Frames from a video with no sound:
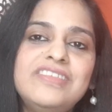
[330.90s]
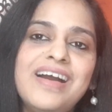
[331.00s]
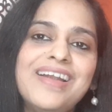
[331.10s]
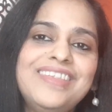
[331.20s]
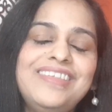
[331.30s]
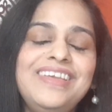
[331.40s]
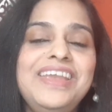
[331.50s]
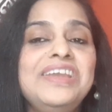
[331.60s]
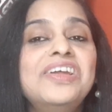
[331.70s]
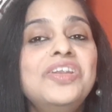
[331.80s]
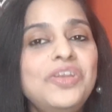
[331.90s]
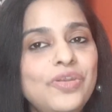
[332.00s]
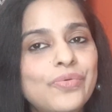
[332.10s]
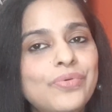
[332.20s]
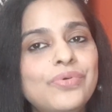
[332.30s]
start saying
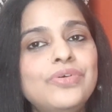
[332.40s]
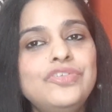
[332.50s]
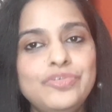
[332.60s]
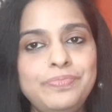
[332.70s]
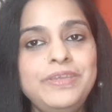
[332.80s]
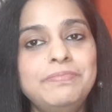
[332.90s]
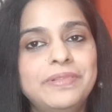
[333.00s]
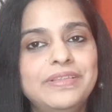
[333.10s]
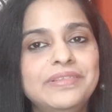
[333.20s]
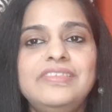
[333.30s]
no to people.